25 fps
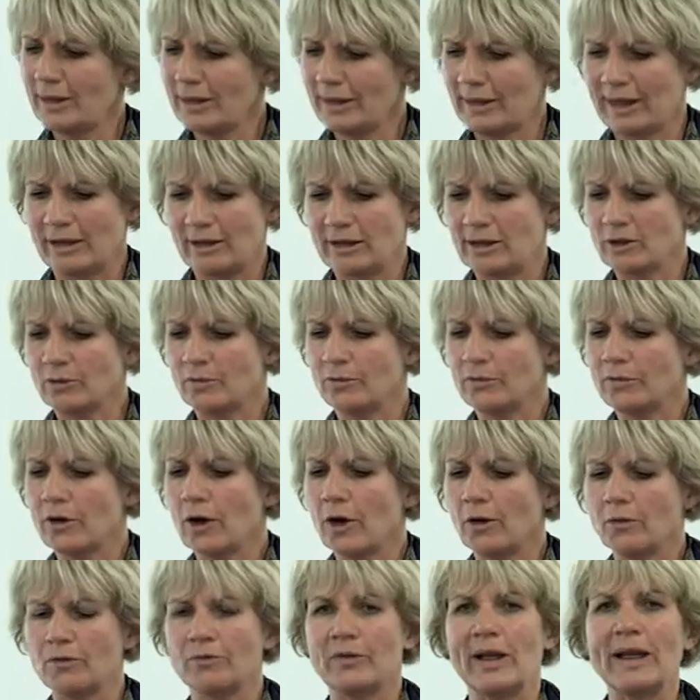they're sort of
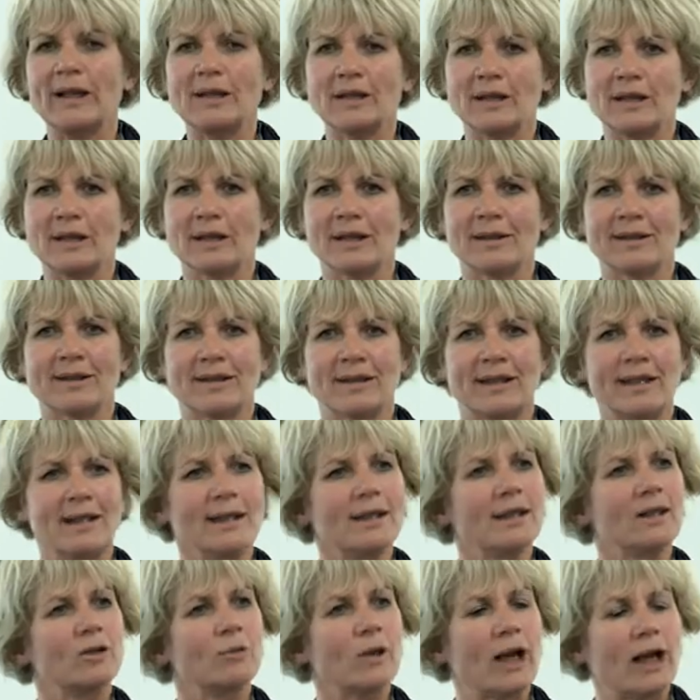far-fetched
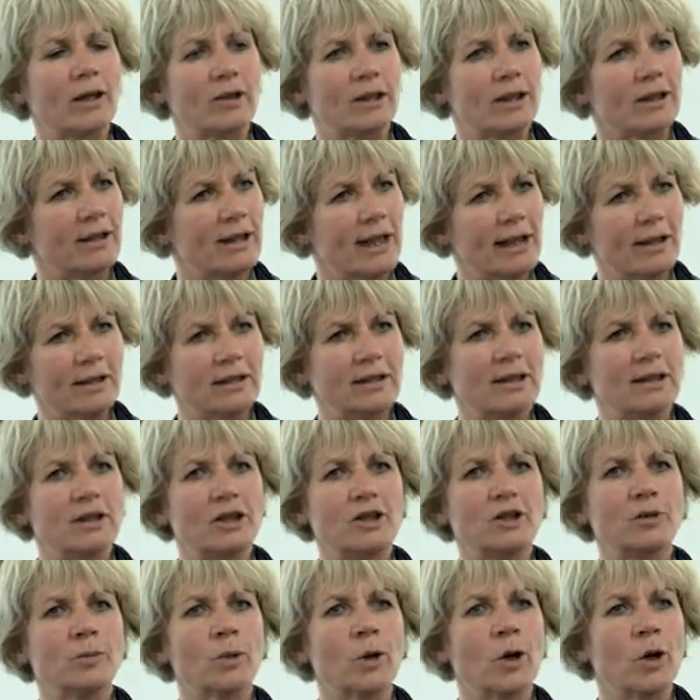underneath, how connected
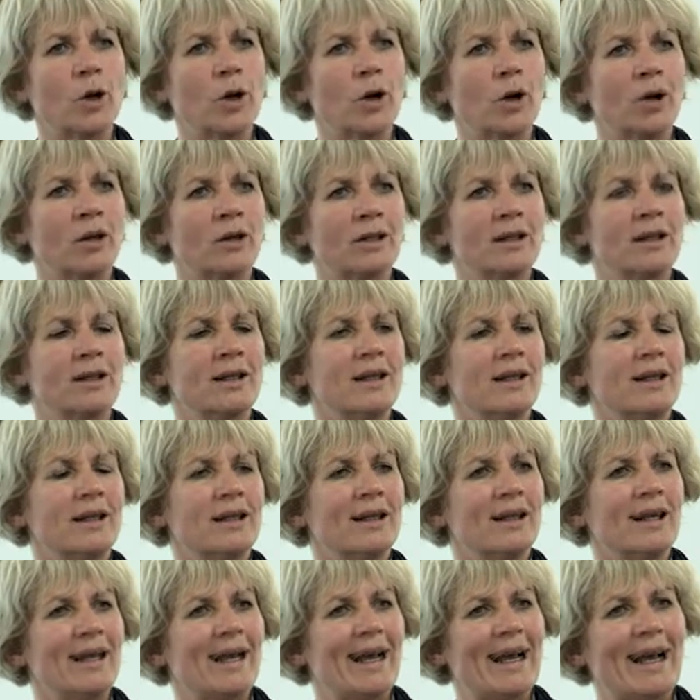you are,
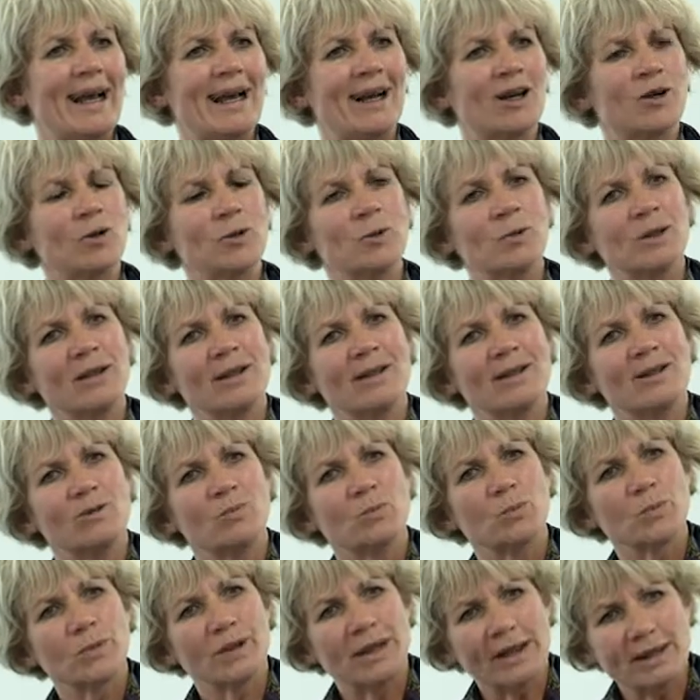how
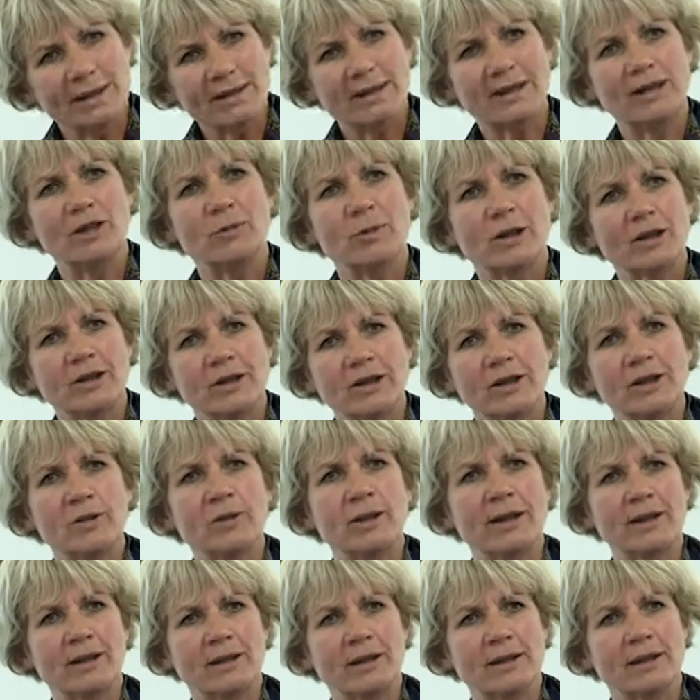things you are
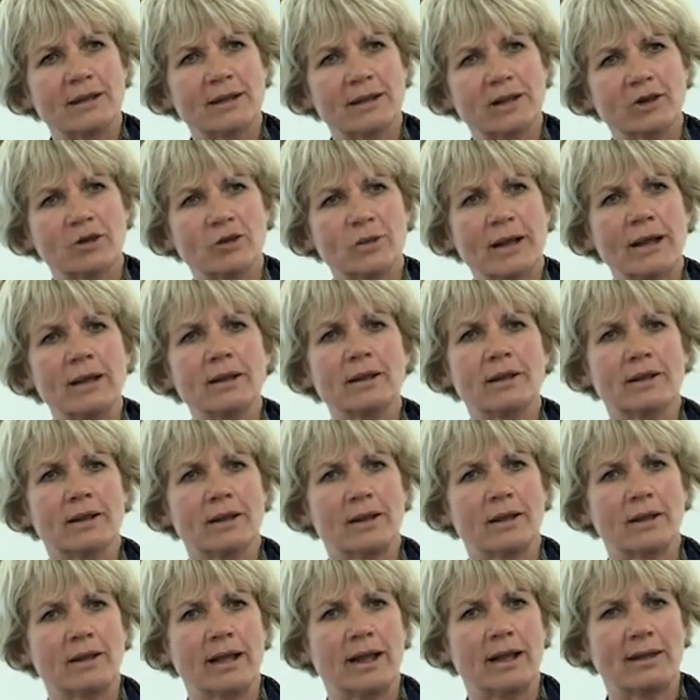doing that
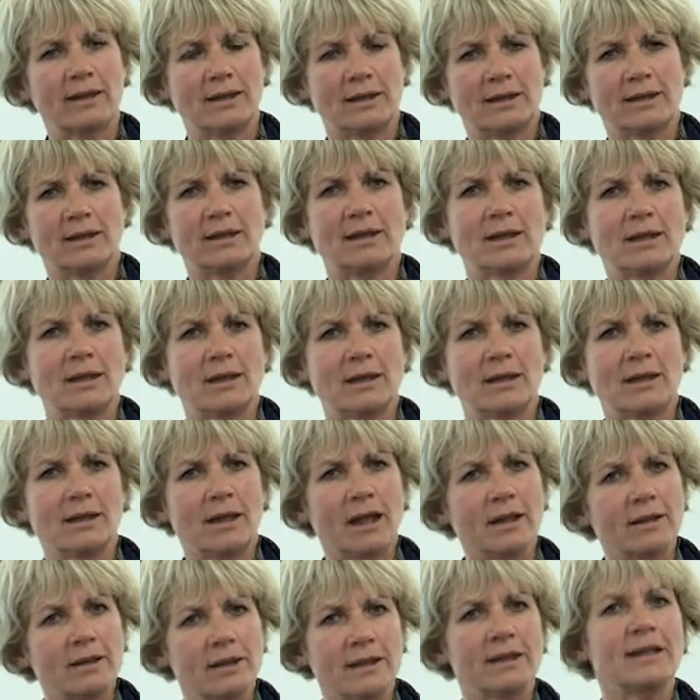strengthen that
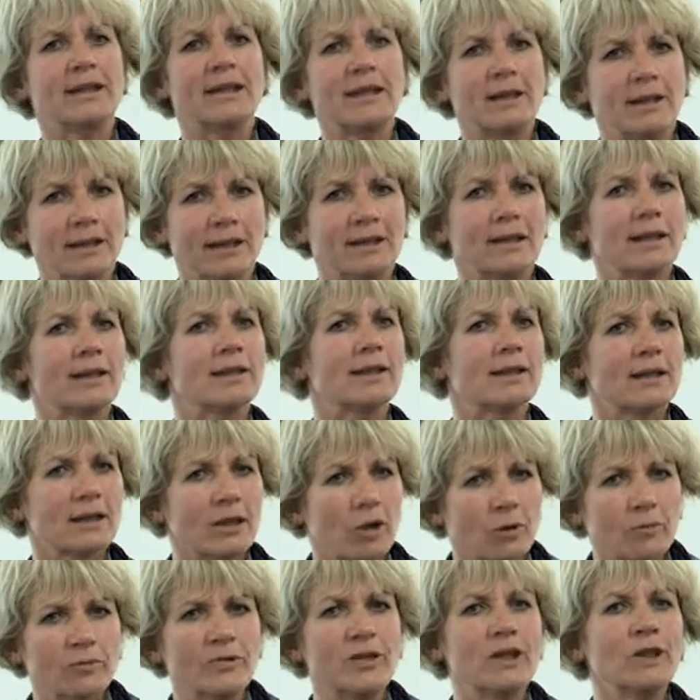underneathness
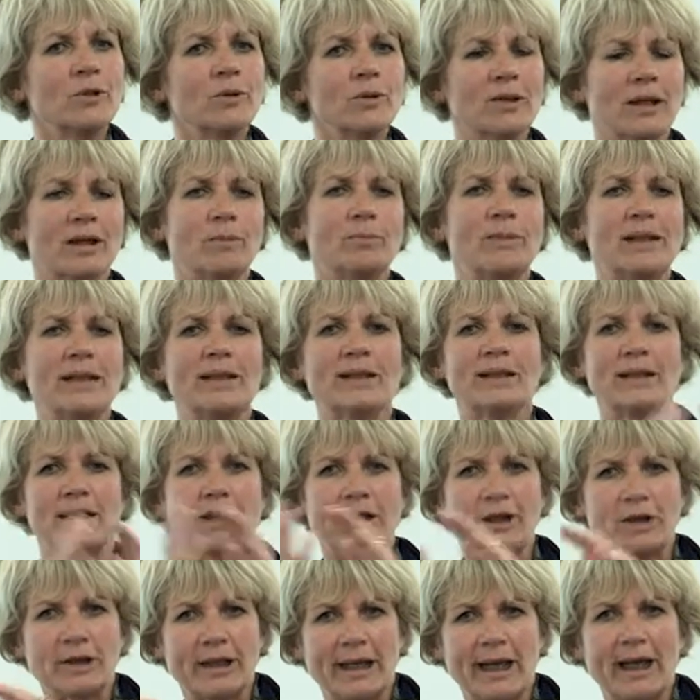of you, that means that
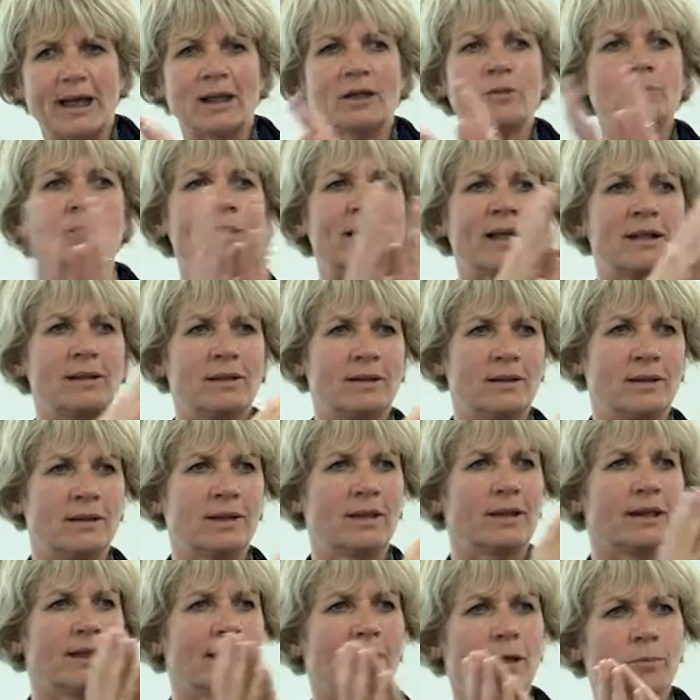you can bend
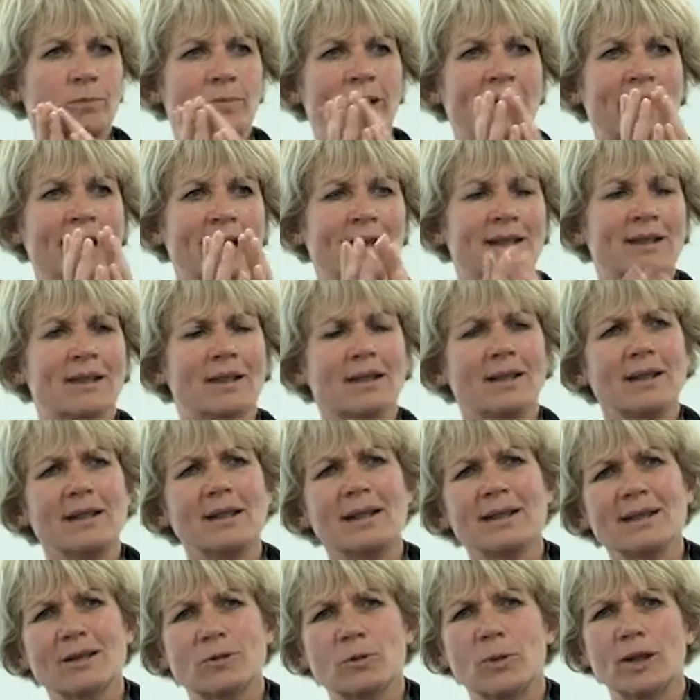and come back. I think
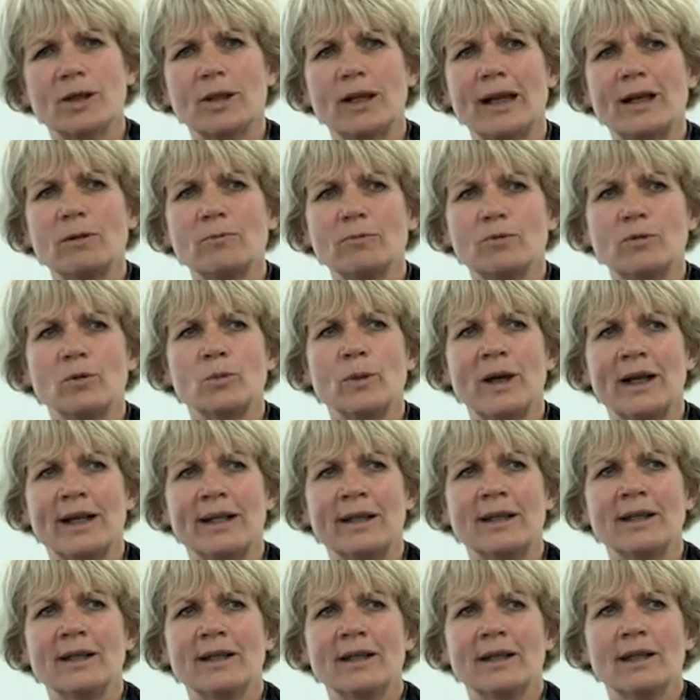that's quite a helpful
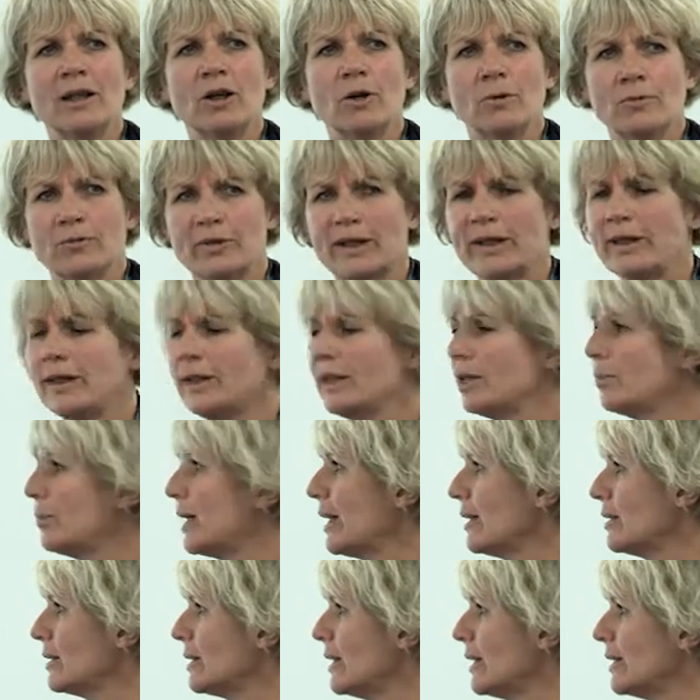way of thinking
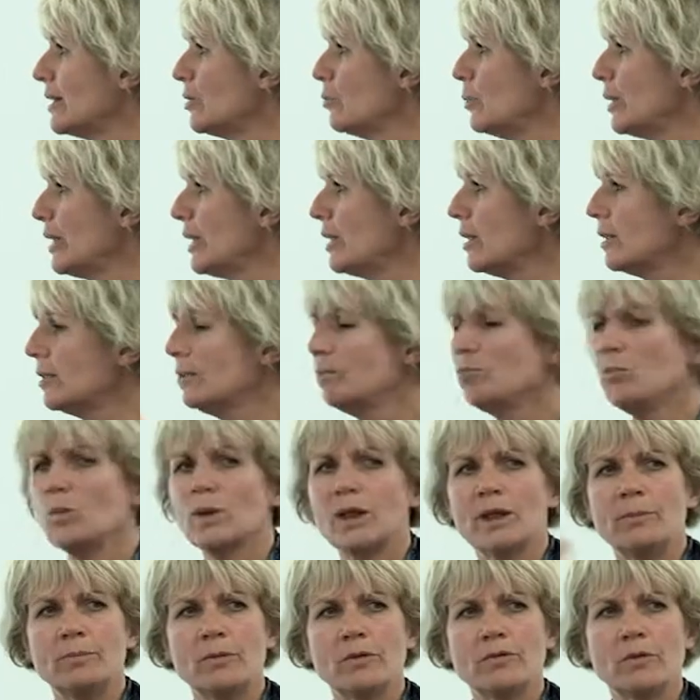about it. And we're going to
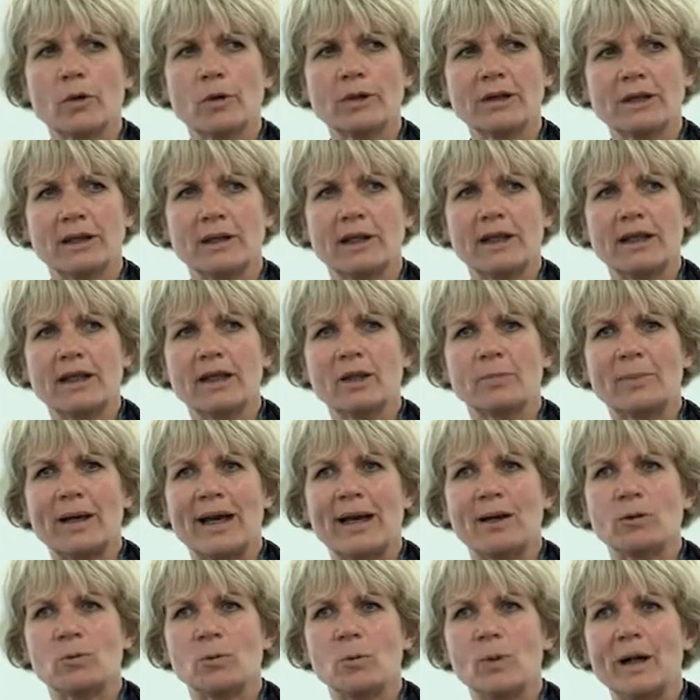move on to think
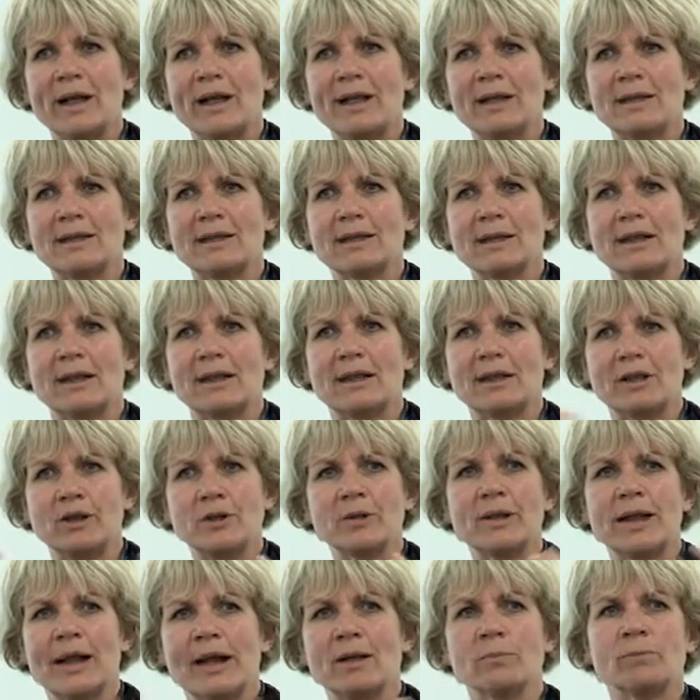about ways that
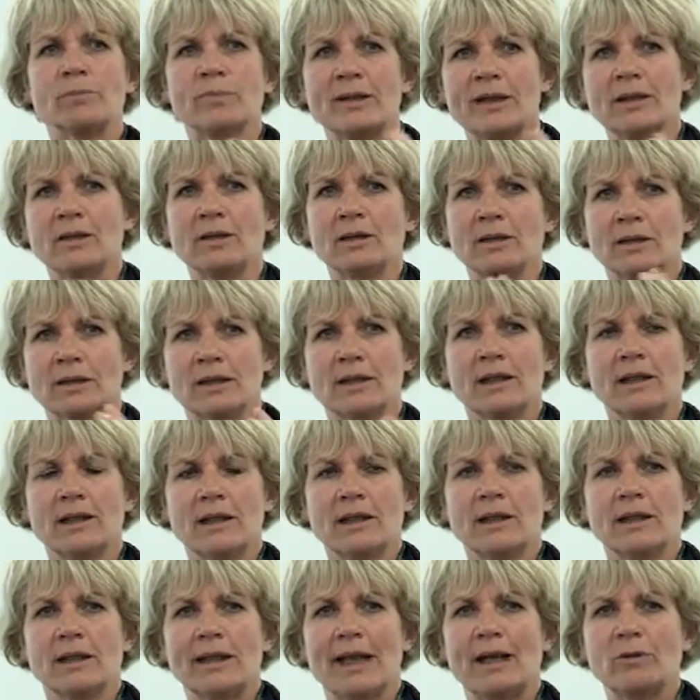you can build
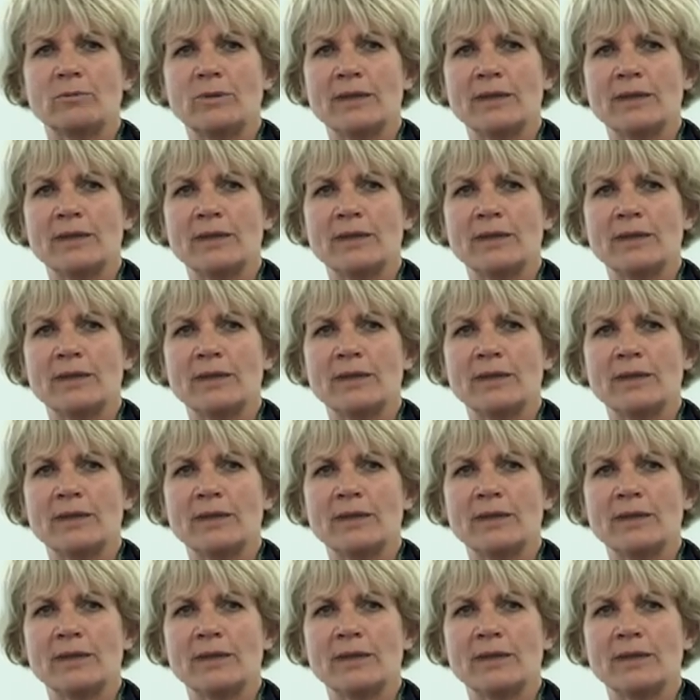that